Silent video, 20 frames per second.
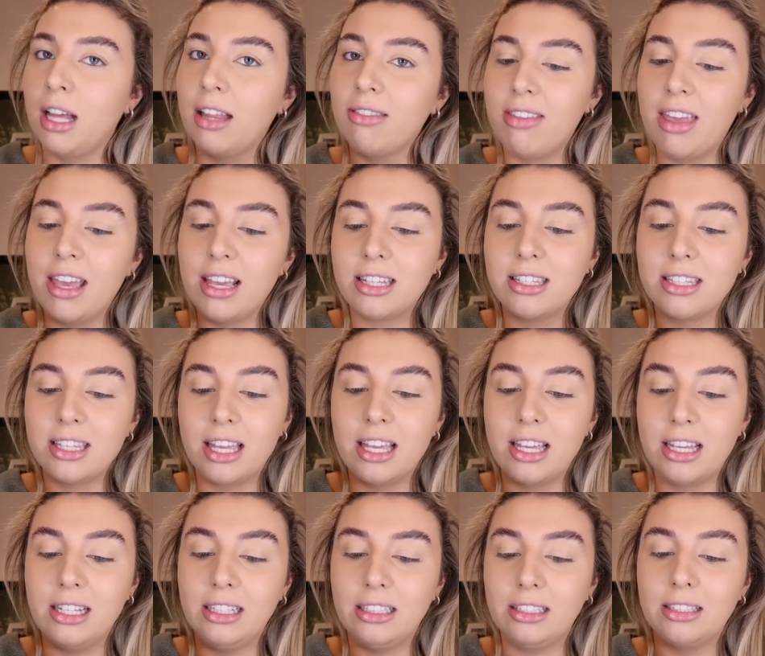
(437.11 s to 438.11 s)
This
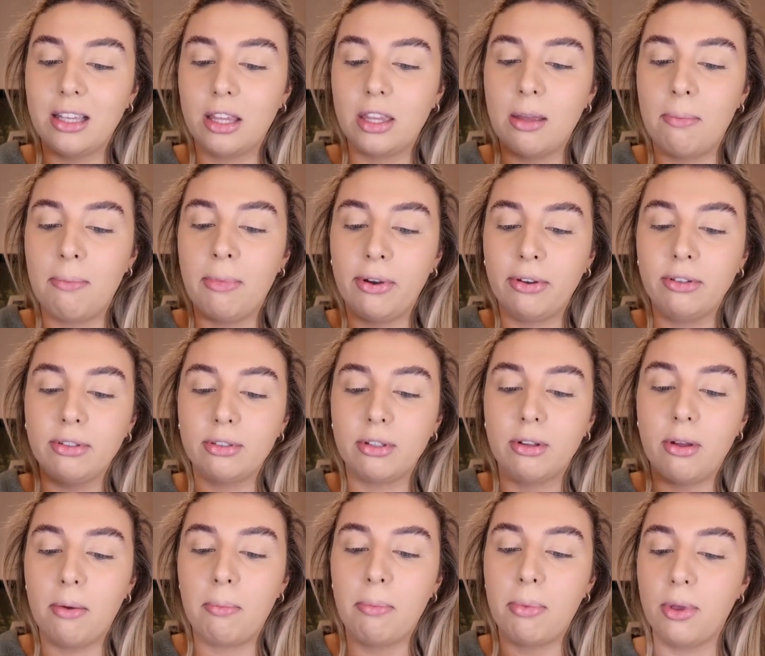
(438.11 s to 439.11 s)
is the most
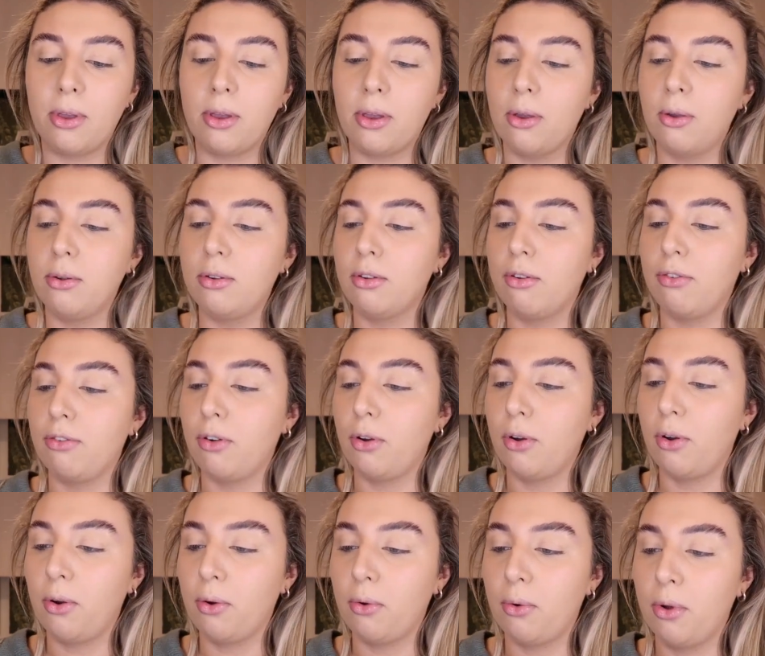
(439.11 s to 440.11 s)

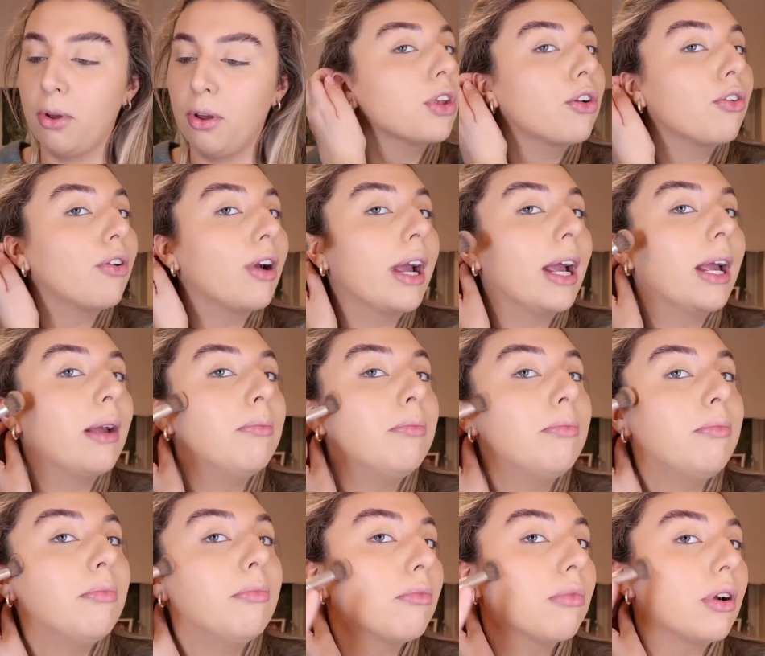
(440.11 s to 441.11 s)
beautiful
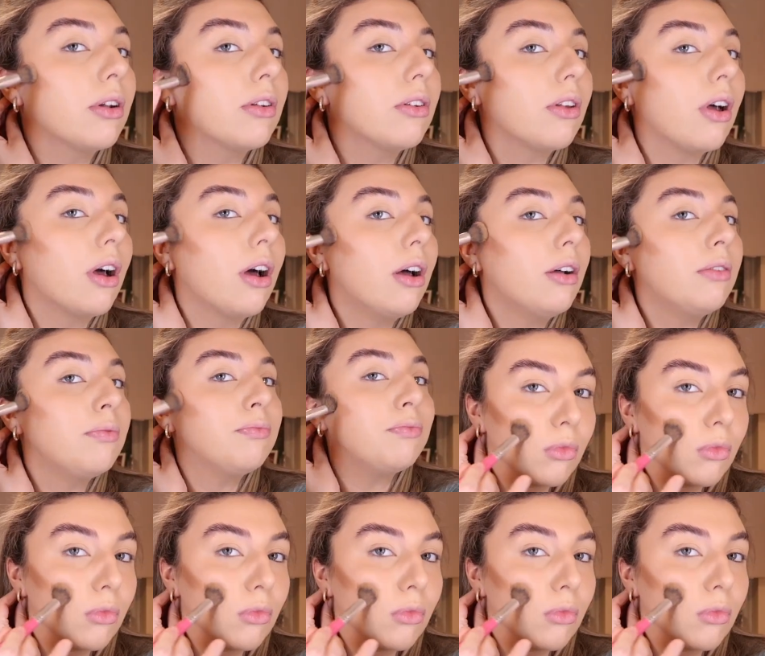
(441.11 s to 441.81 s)
cream bronzer.